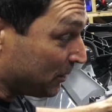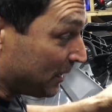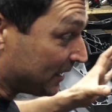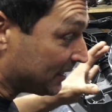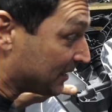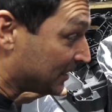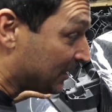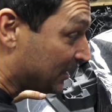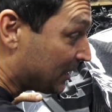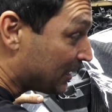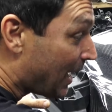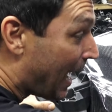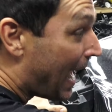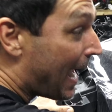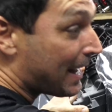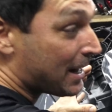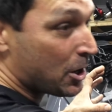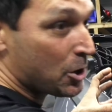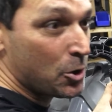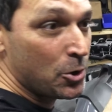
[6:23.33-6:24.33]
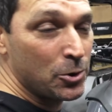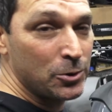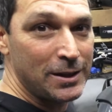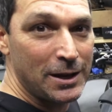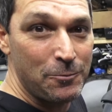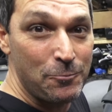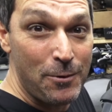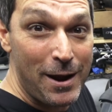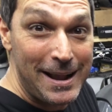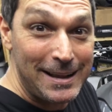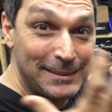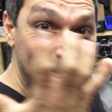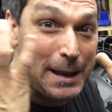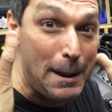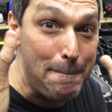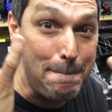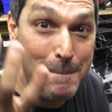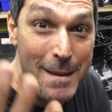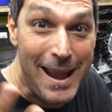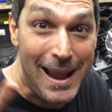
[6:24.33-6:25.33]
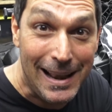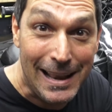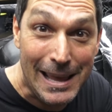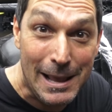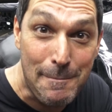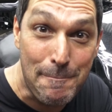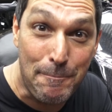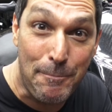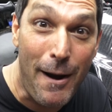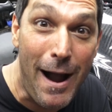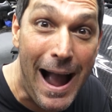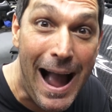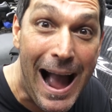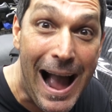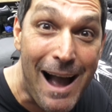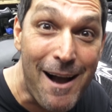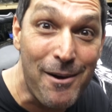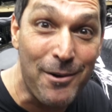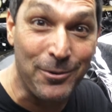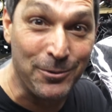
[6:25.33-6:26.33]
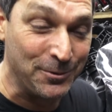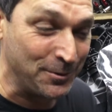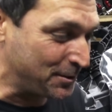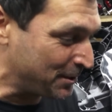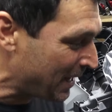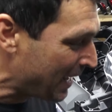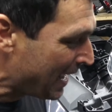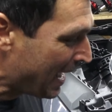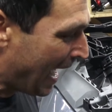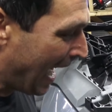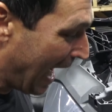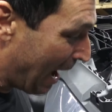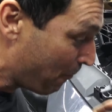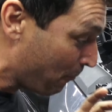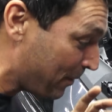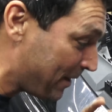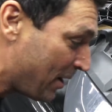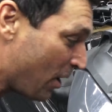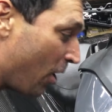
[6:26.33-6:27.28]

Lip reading: the stock hood that weighs 1,000,000 pounds. And we